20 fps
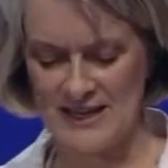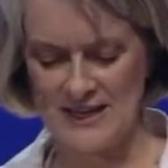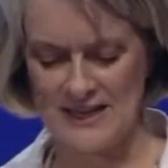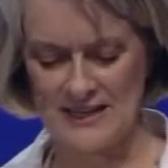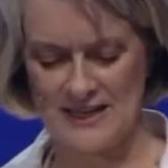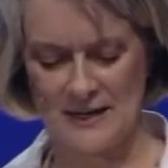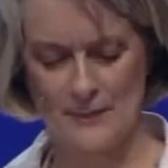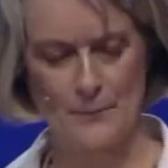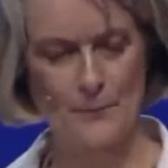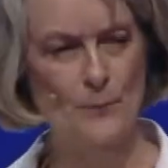
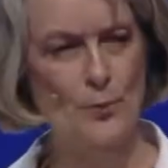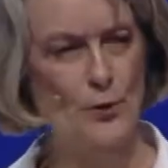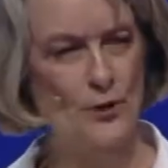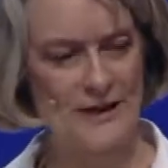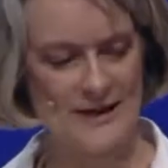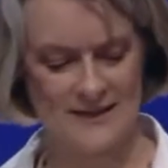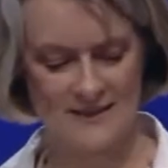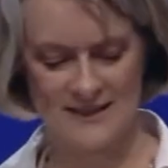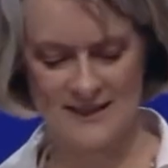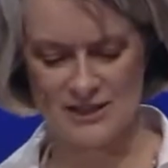eating,
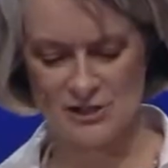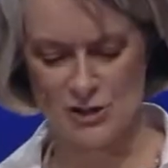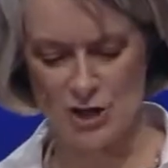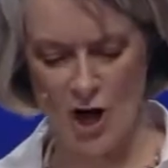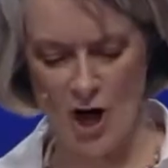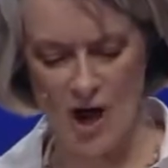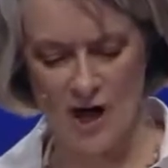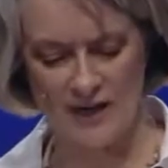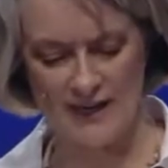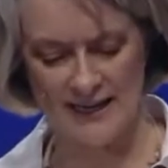breathing,
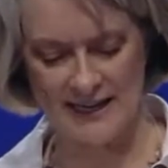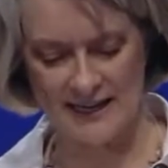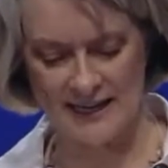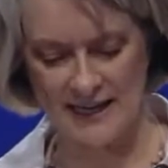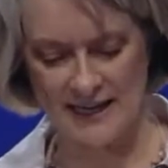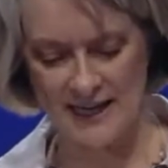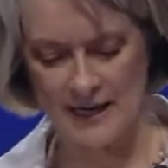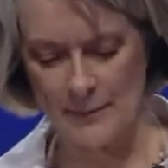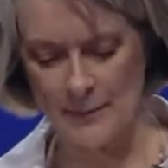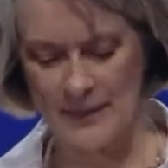
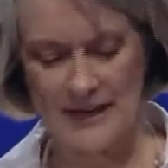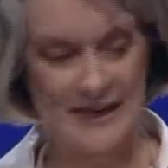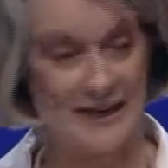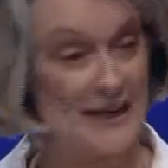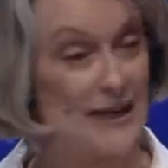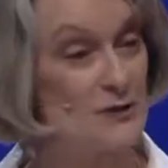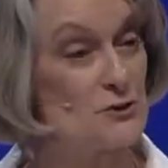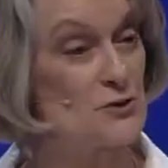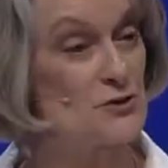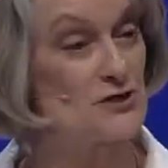talking,
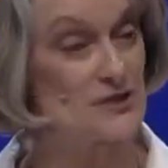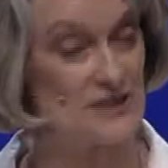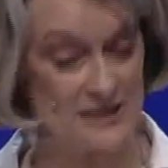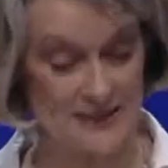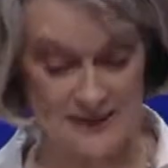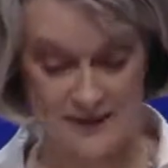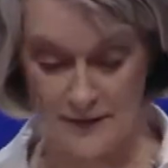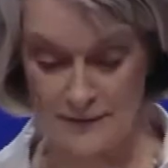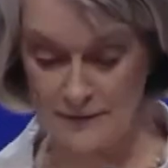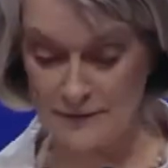being
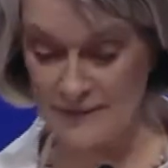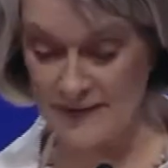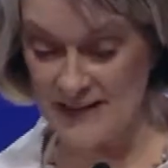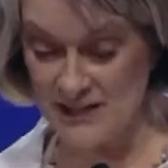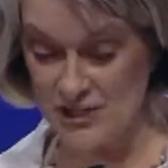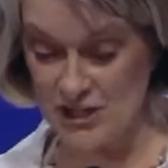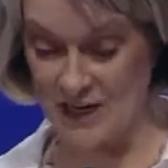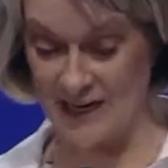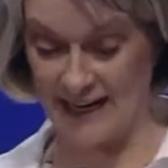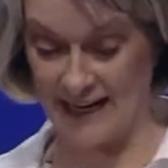interested in their
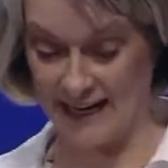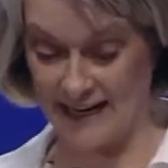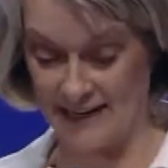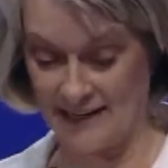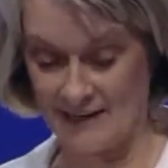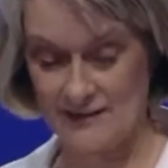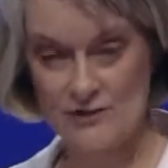fishing,